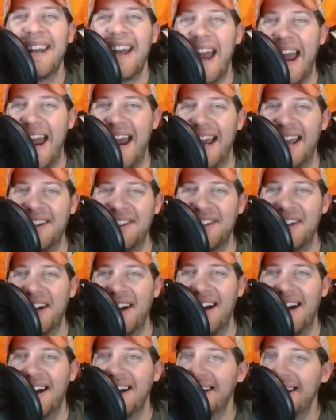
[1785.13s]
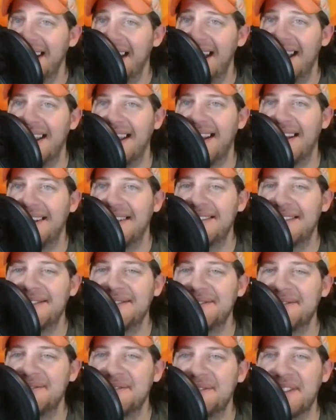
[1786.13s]
And,
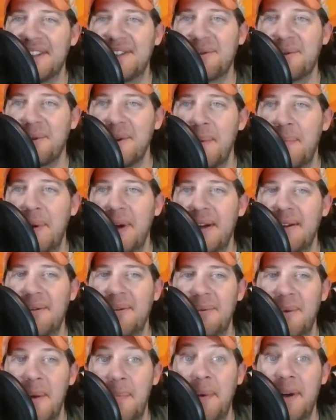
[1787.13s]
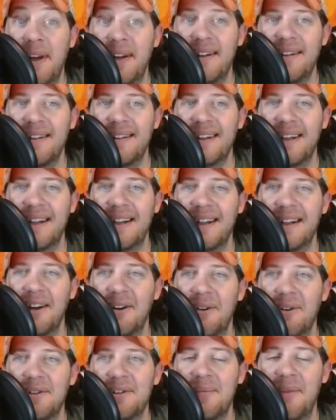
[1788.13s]
let's grip it and rip it and get it
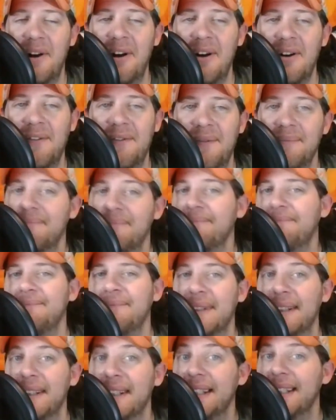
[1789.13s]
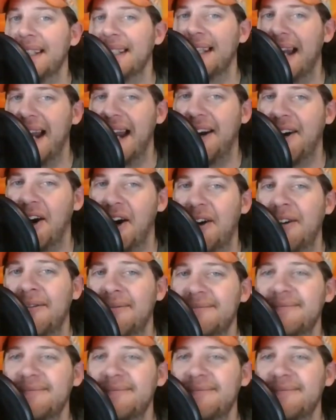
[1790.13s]
going tomorrow. Later.